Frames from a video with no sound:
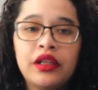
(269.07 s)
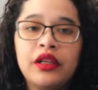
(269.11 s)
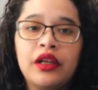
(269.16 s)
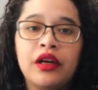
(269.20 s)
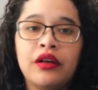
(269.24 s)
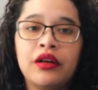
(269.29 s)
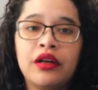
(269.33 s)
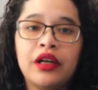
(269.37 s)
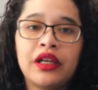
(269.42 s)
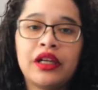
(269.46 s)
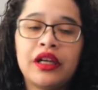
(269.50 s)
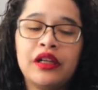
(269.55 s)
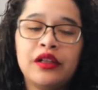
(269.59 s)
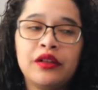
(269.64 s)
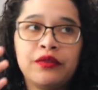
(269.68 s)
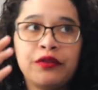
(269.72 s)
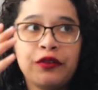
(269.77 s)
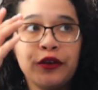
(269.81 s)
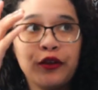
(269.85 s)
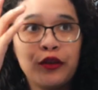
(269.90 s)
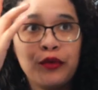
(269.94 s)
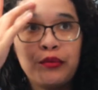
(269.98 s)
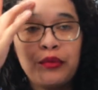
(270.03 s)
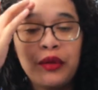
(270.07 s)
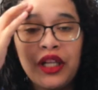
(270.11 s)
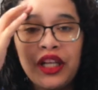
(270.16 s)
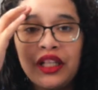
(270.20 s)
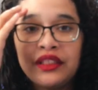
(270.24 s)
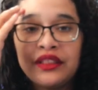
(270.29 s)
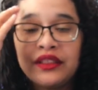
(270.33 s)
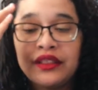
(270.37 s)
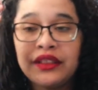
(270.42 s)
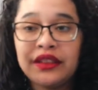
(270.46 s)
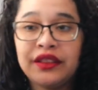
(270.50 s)
Now, I kind of feel
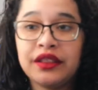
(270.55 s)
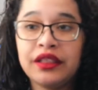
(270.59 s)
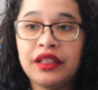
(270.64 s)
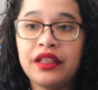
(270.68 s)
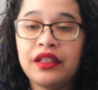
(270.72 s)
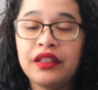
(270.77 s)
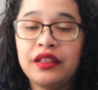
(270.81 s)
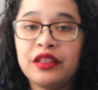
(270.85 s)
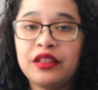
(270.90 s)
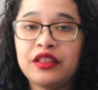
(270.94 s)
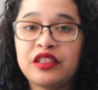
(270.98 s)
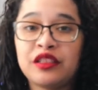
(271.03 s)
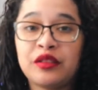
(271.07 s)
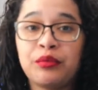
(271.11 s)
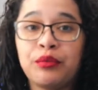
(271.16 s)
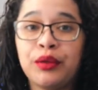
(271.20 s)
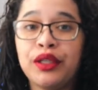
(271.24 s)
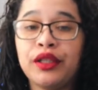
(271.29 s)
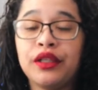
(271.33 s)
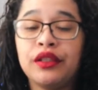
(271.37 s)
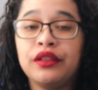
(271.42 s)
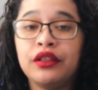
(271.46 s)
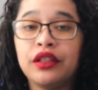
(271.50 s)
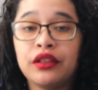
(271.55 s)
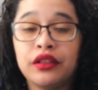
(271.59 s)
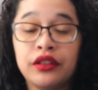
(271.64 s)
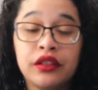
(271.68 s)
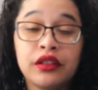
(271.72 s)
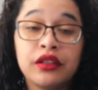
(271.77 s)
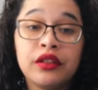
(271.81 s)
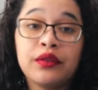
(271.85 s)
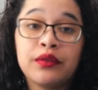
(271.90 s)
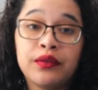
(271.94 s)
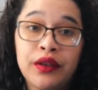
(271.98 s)
obliged to say this, but
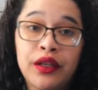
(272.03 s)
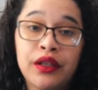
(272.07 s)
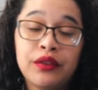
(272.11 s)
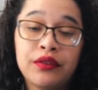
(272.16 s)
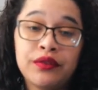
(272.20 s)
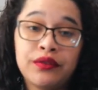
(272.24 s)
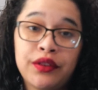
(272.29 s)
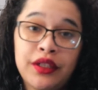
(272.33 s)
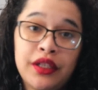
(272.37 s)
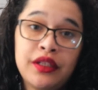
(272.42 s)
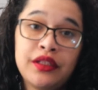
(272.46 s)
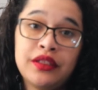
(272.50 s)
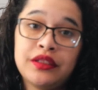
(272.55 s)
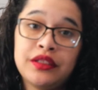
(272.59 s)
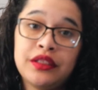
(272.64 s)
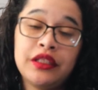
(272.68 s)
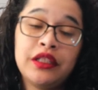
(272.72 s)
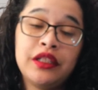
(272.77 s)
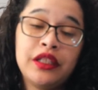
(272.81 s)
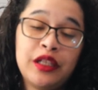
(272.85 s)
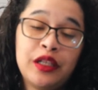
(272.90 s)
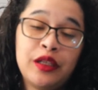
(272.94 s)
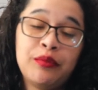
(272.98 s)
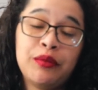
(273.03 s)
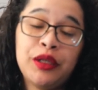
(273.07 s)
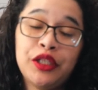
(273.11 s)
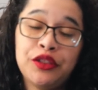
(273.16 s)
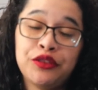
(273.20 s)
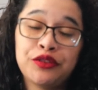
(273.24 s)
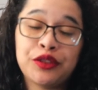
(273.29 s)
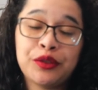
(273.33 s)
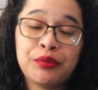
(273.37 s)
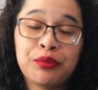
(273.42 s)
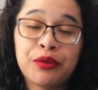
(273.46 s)
another good Final Fantasy game
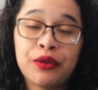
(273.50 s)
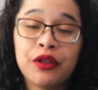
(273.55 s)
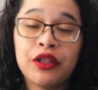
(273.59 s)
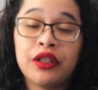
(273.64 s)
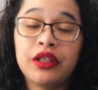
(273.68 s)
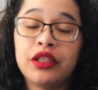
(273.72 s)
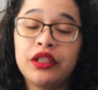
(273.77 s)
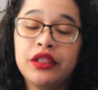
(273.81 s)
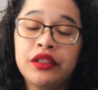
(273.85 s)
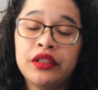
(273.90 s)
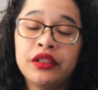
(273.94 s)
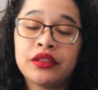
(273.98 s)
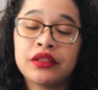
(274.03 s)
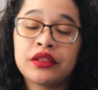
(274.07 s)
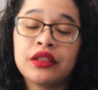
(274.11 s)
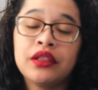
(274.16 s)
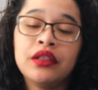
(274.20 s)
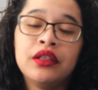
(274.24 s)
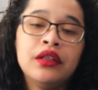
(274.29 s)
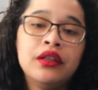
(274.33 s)
entry point is